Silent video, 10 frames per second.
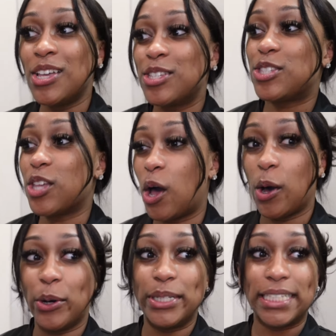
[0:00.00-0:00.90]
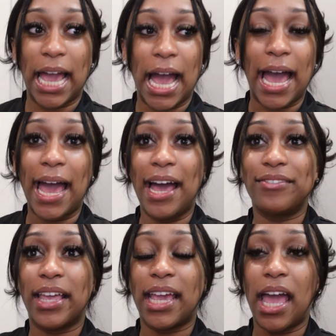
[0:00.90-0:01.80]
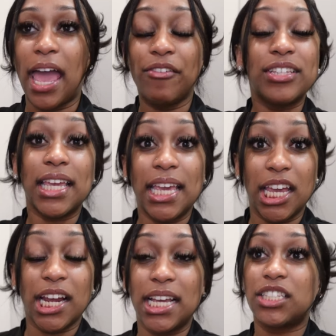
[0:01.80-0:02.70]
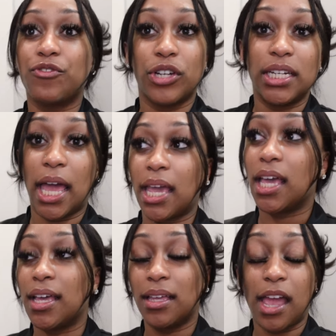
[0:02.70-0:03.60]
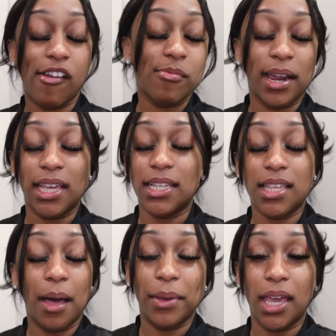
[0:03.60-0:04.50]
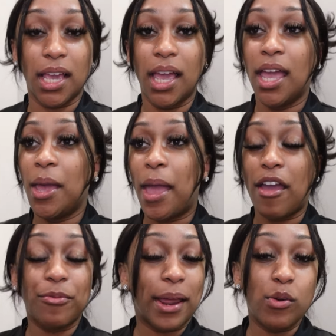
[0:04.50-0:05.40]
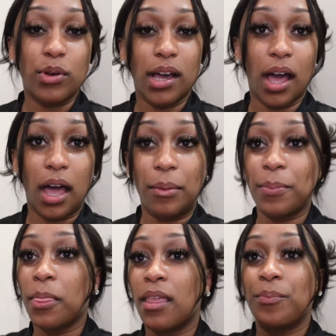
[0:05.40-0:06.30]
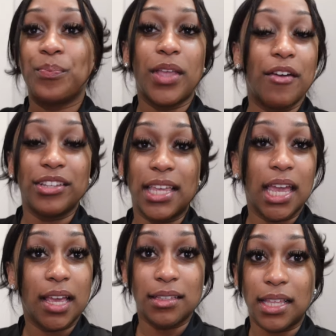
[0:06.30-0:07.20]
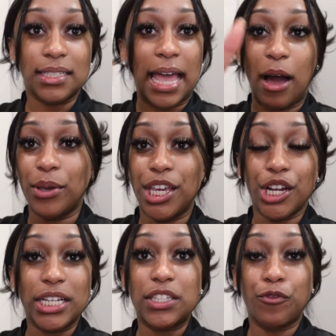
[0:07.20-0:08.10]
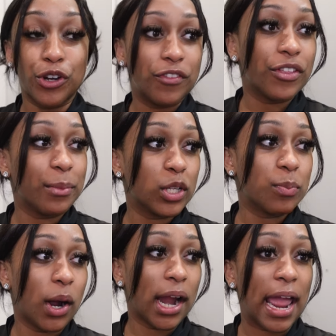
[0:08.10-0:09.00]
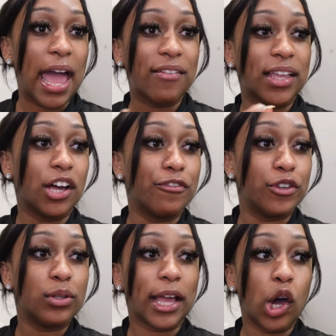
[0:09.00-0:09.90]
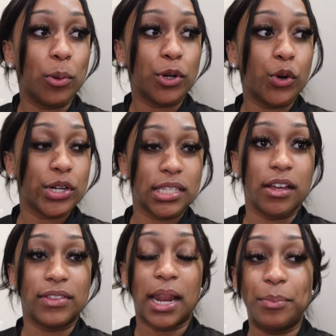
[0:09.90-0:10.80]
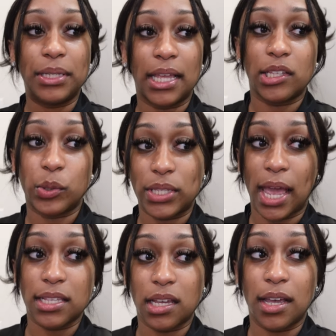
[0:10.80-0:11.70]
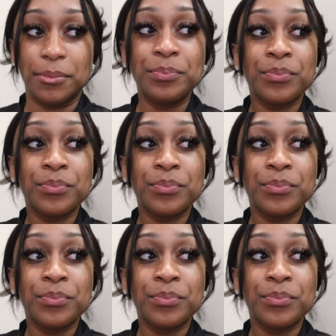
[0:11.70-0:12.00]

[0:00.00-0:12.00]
So yeah, I have like everything here is free. Like everybody is coming, everybody who can come. Everything that's out here is free for the most part. I have like a few like home decor stuff that I put like little tags on.